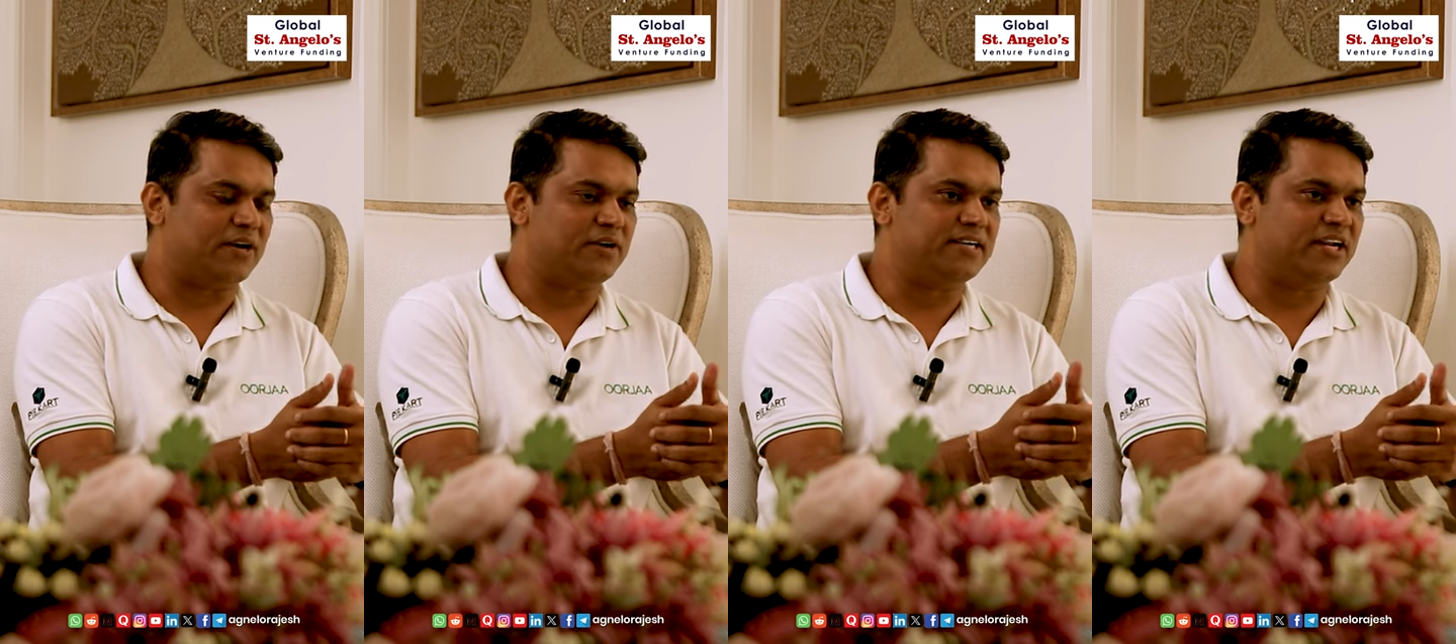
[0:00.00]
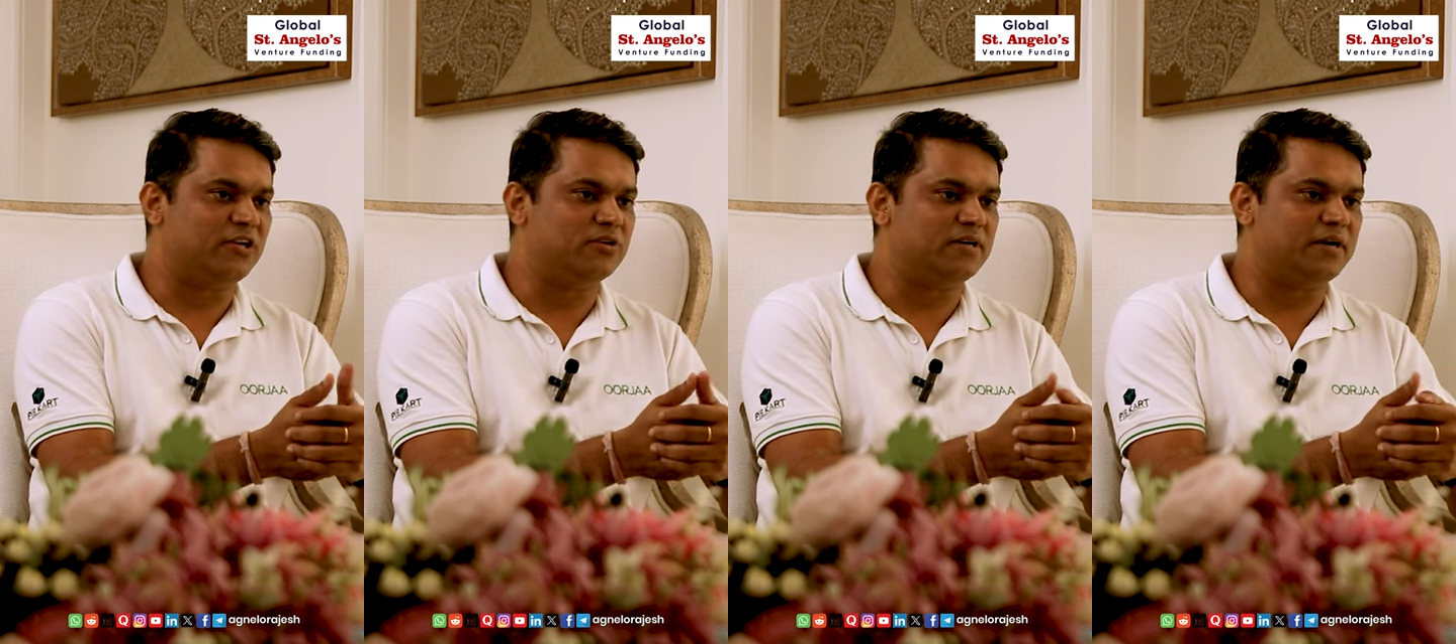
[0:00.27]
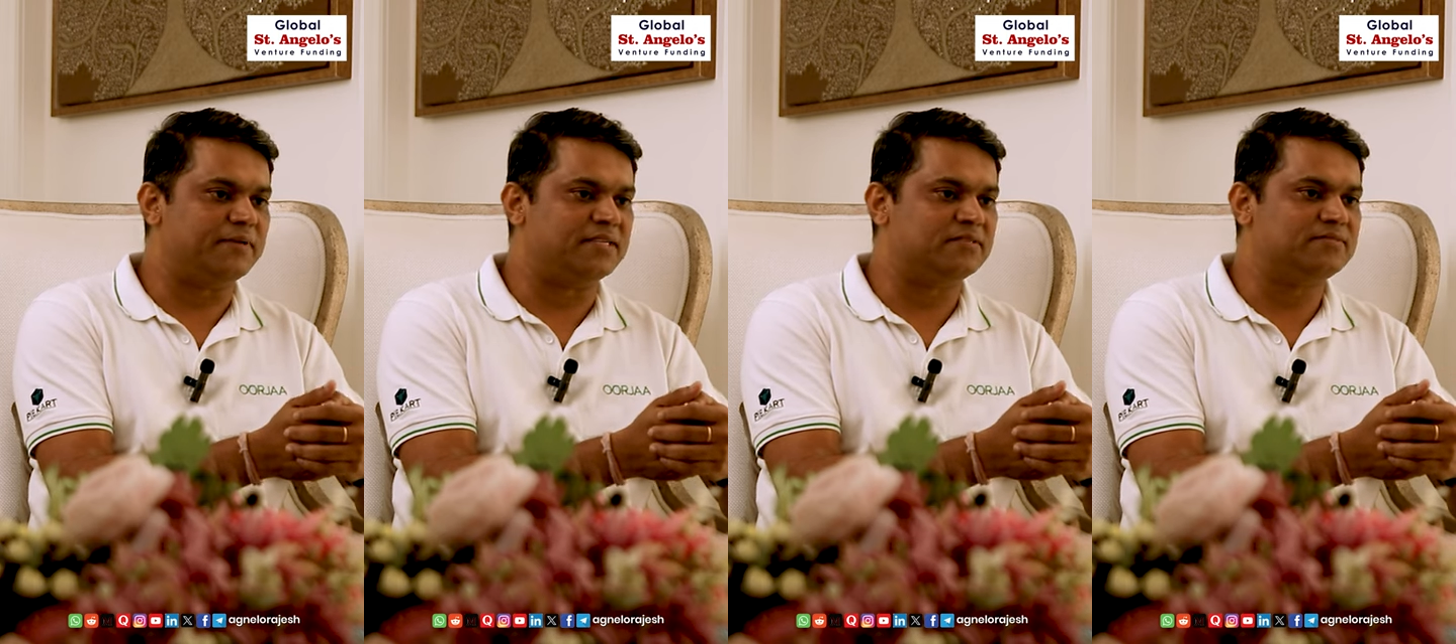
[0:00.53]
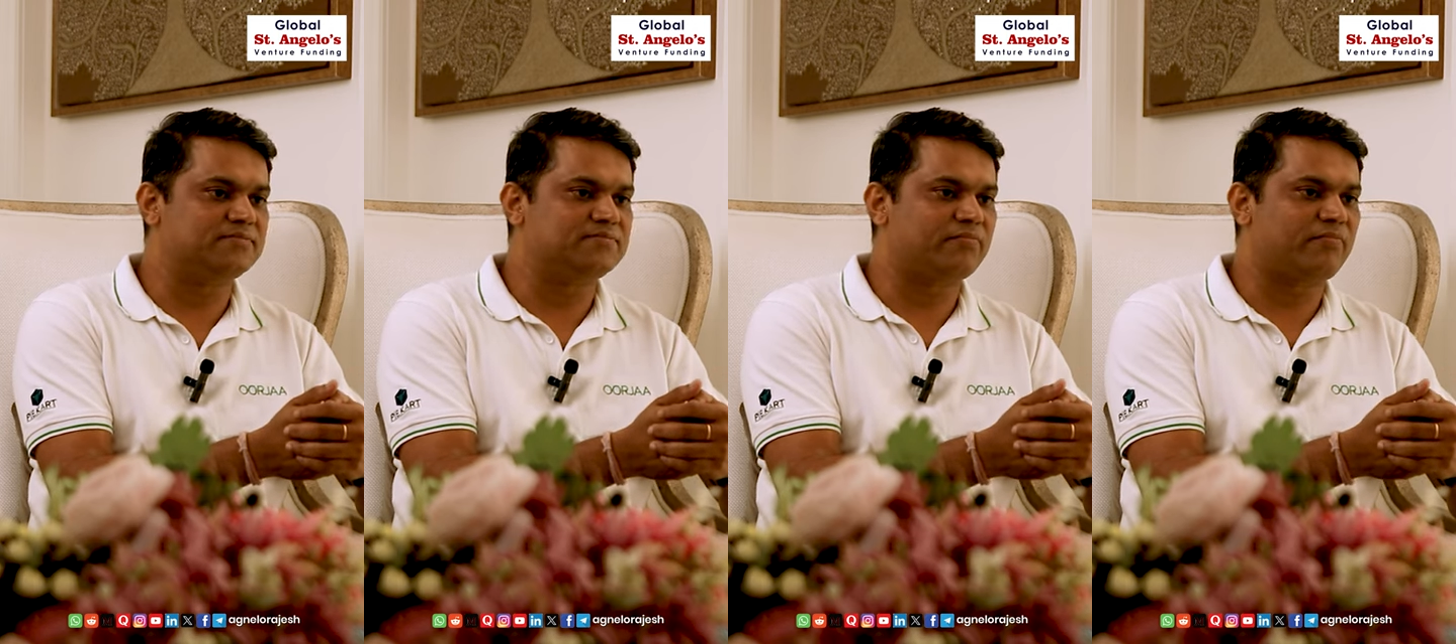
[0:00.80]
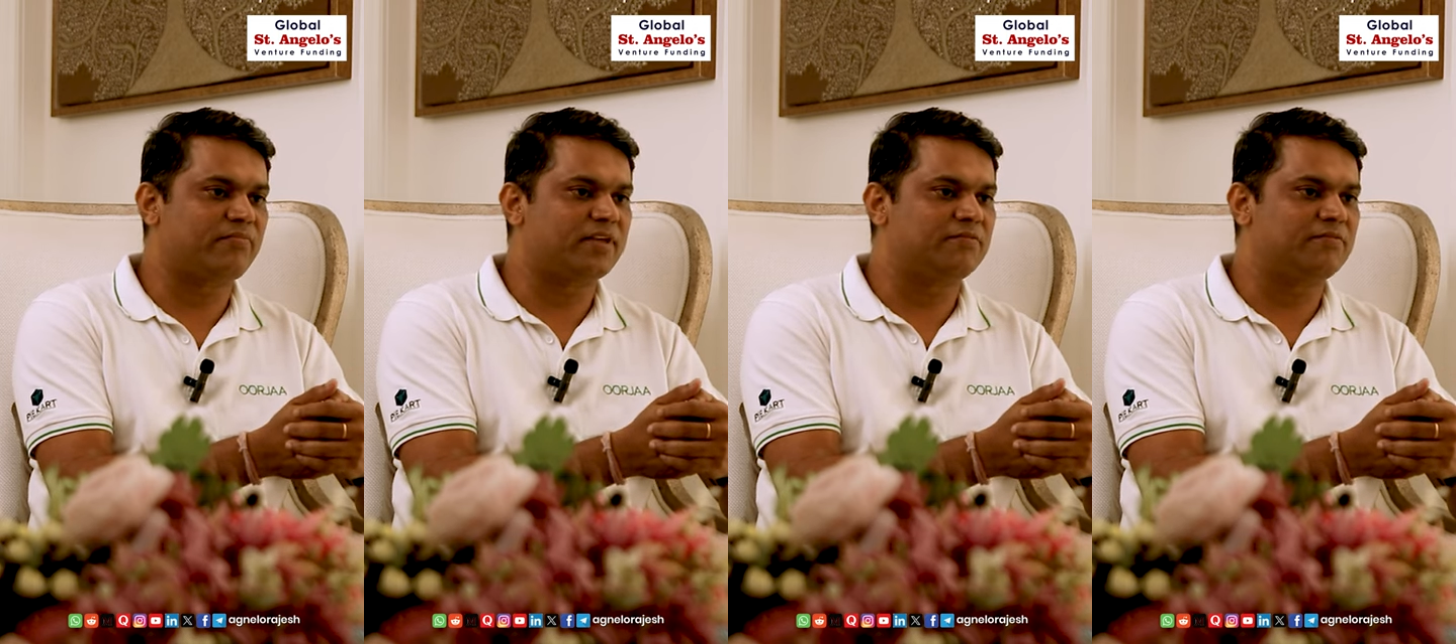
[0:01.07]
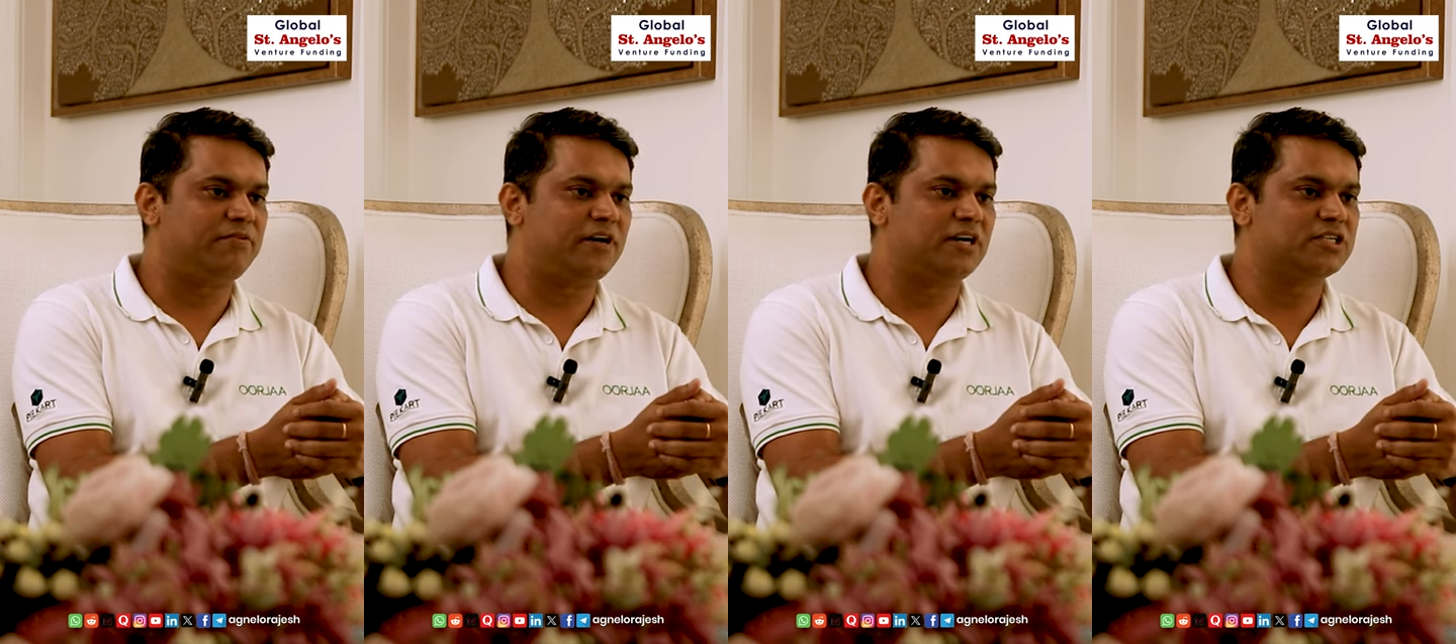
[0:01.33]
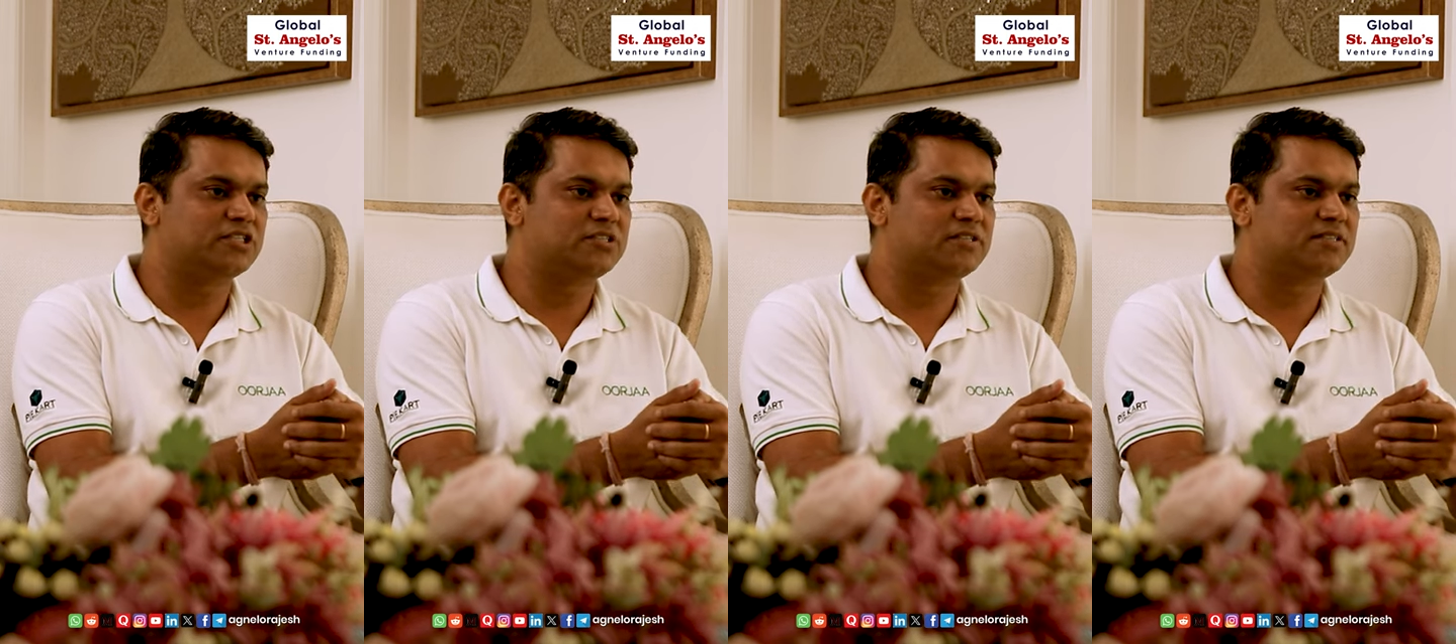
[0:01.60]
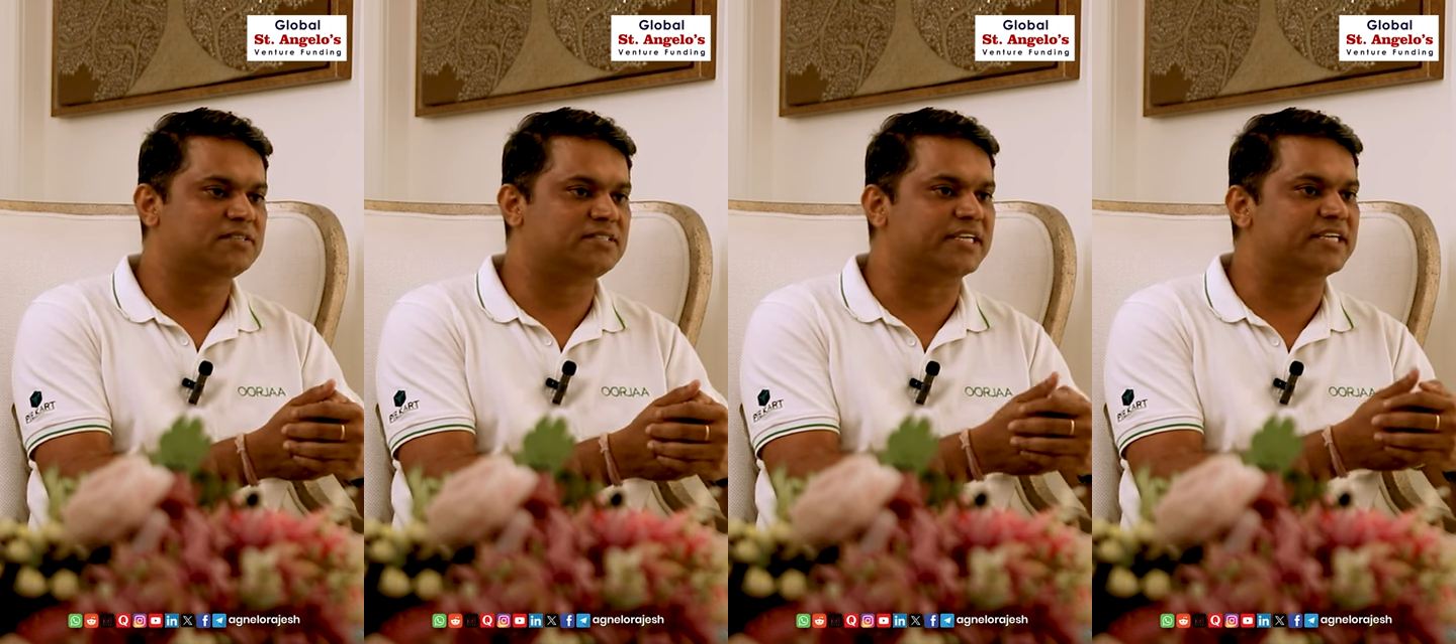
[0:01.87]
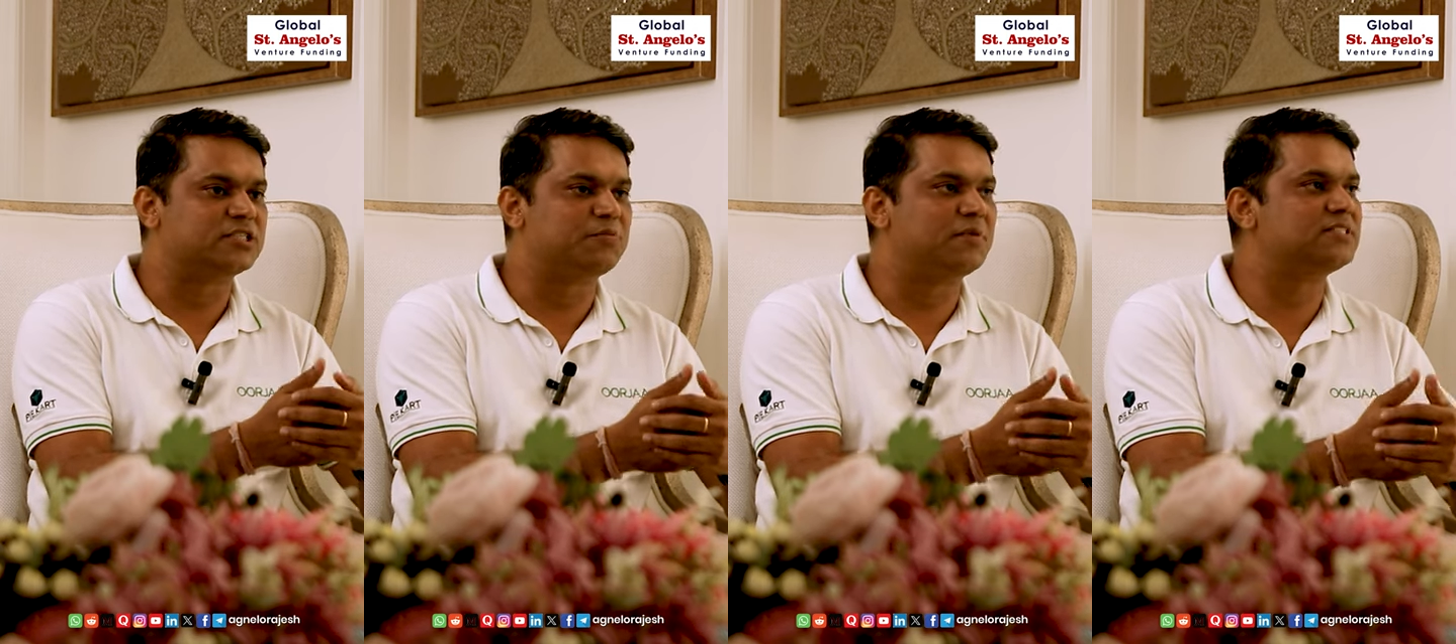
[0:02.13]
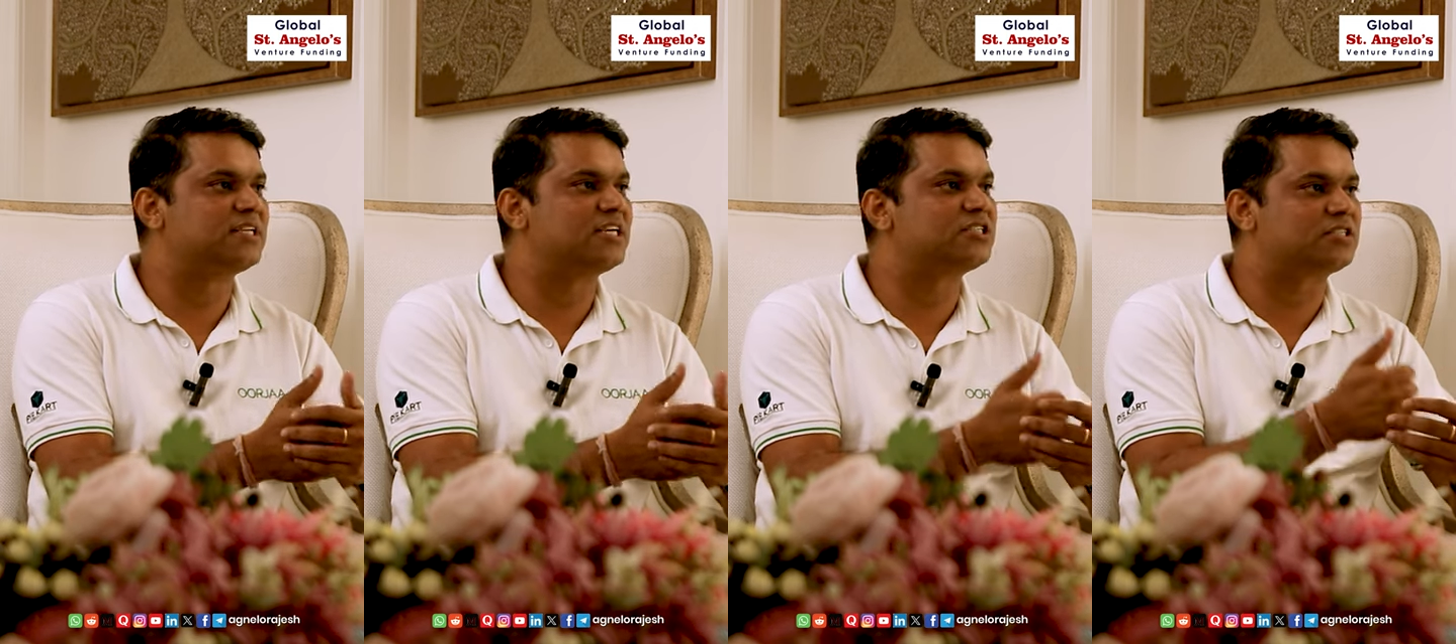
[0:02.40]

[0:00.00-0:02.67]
I'll tell you, I mean, first 6 months I